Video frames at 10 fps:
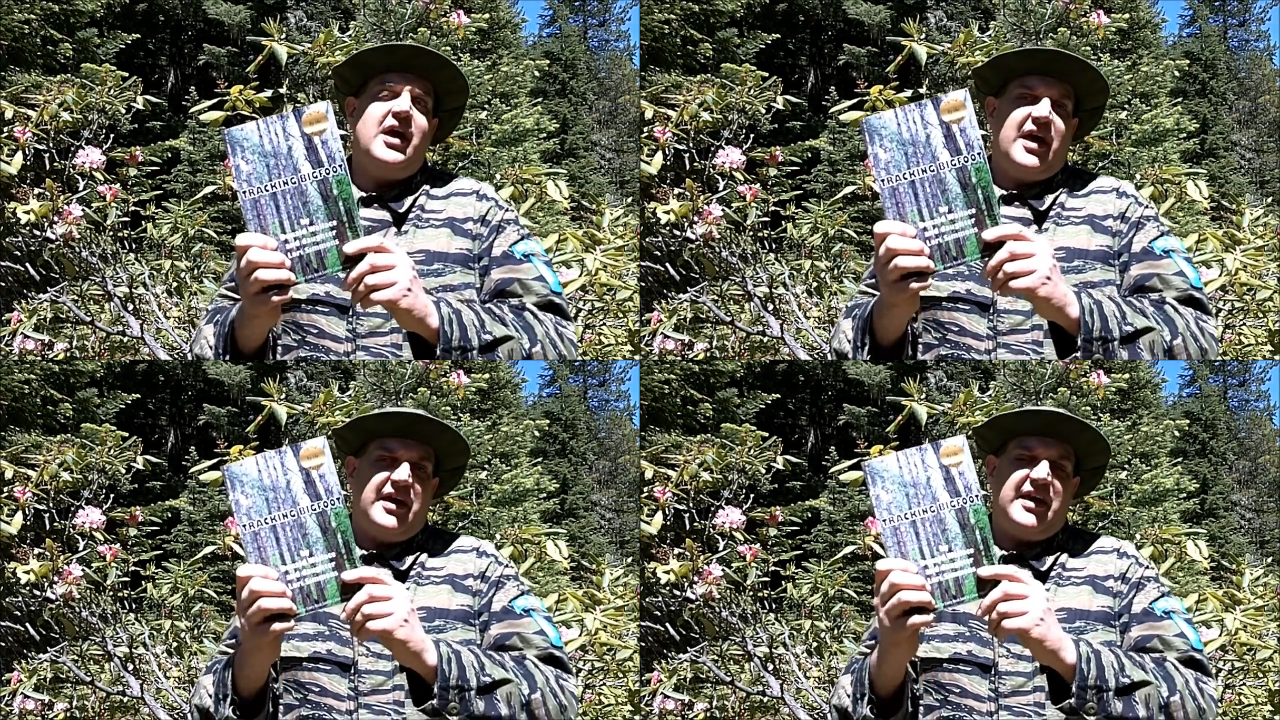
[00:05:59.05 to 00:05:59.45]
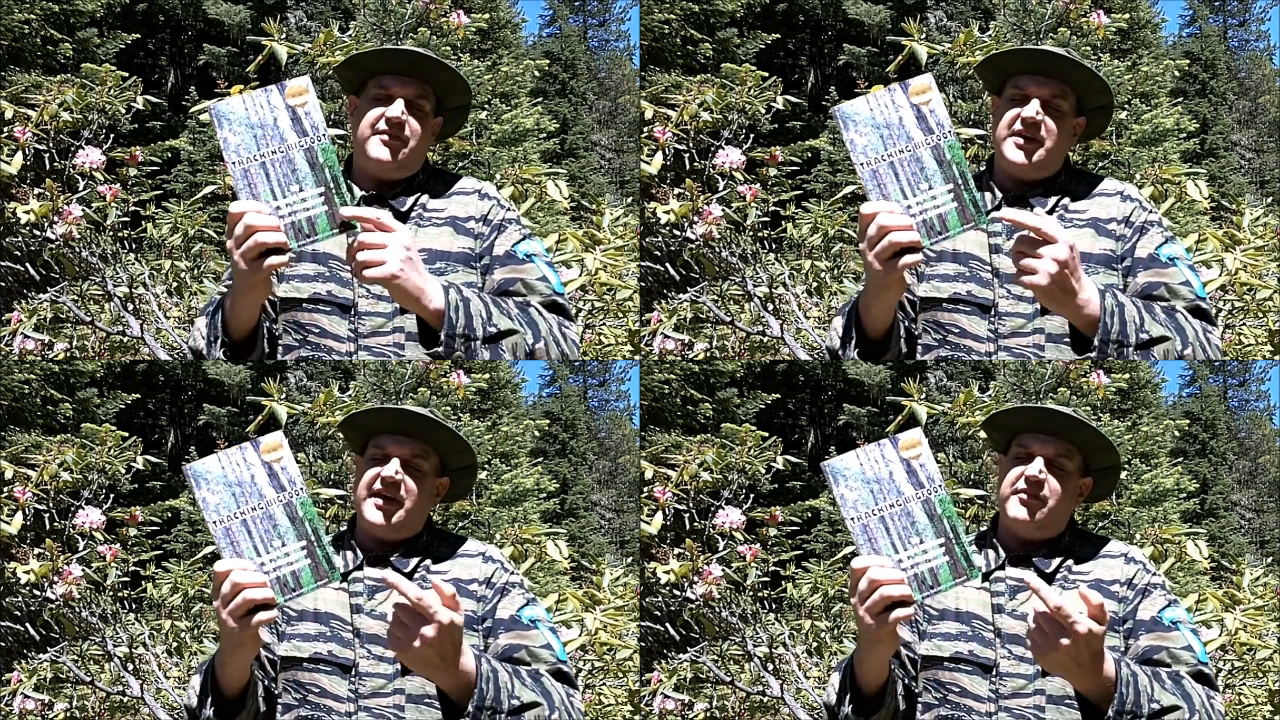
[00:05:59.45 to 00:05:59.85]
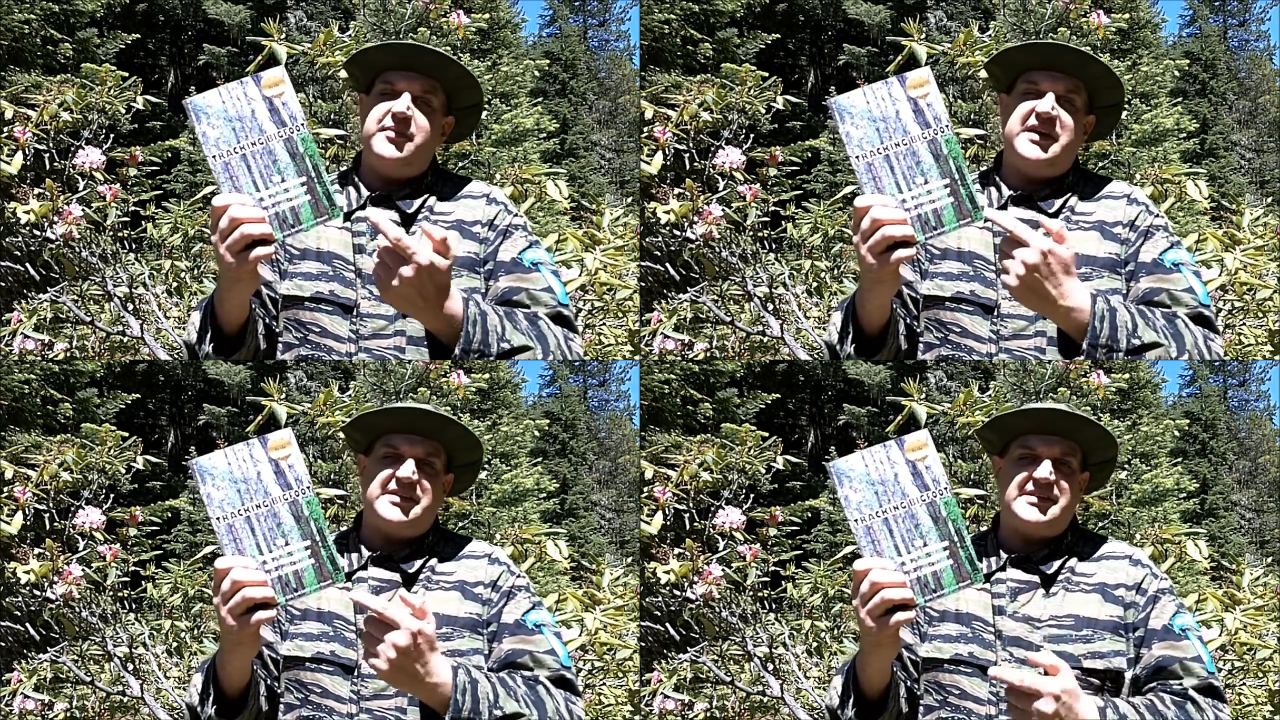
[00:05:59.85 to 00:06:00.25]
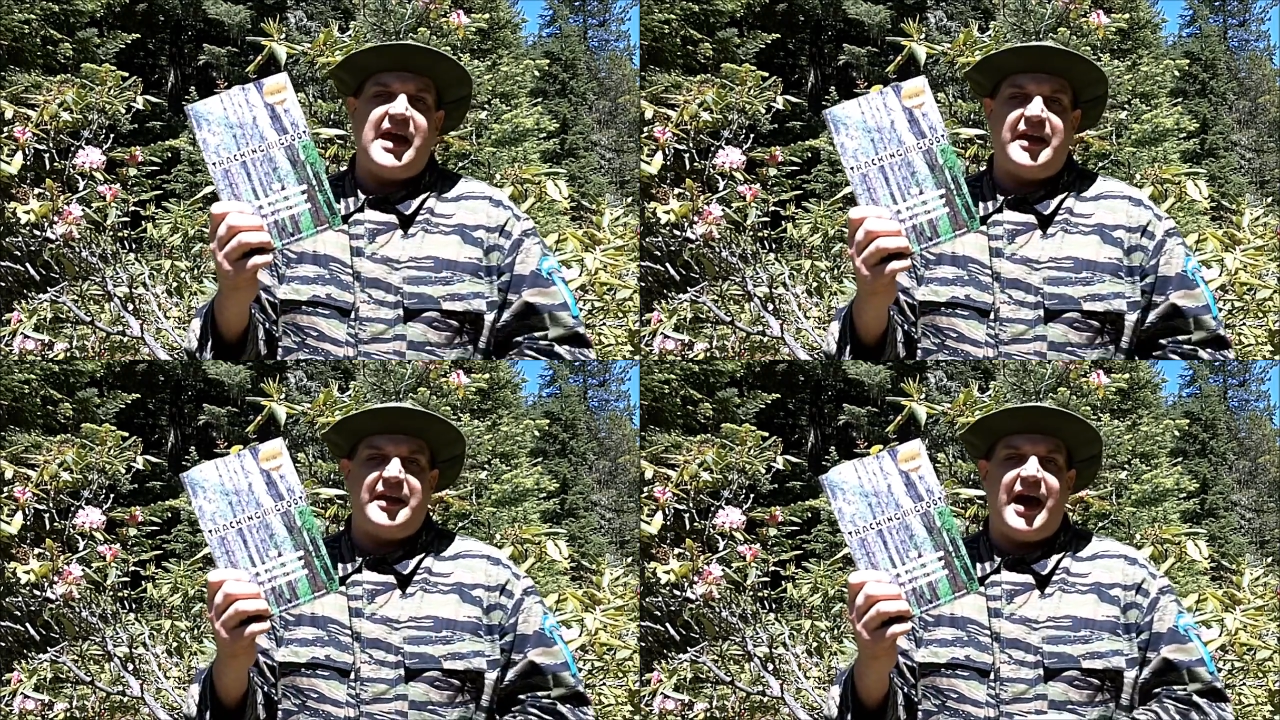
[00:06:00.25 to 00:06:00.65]
and even giving me a
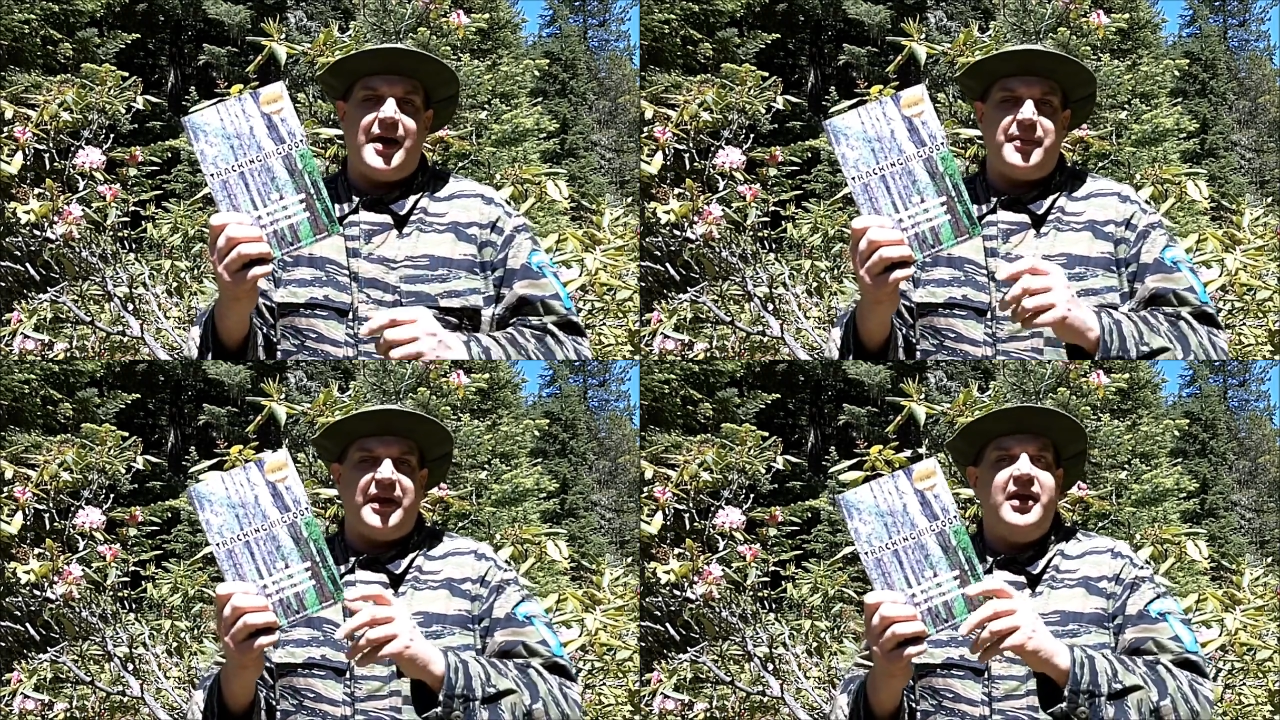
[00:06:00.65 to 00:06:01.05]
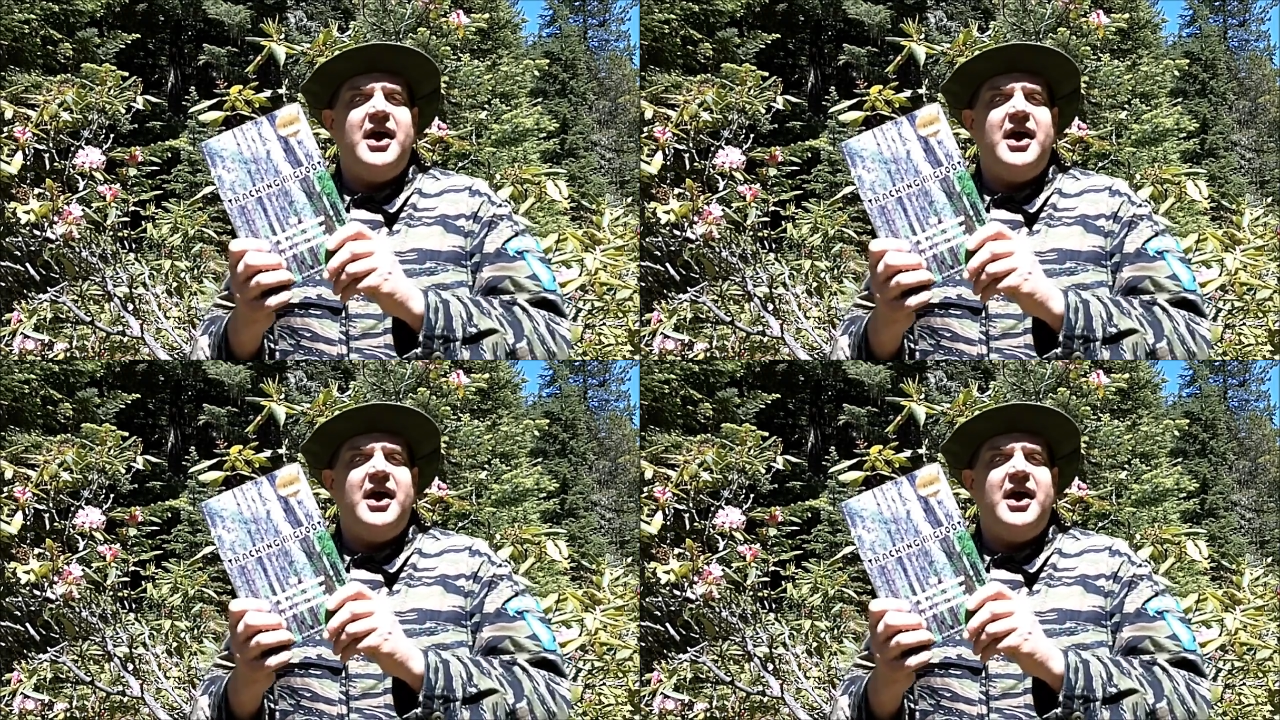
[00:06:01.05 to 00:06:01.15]
signed copy.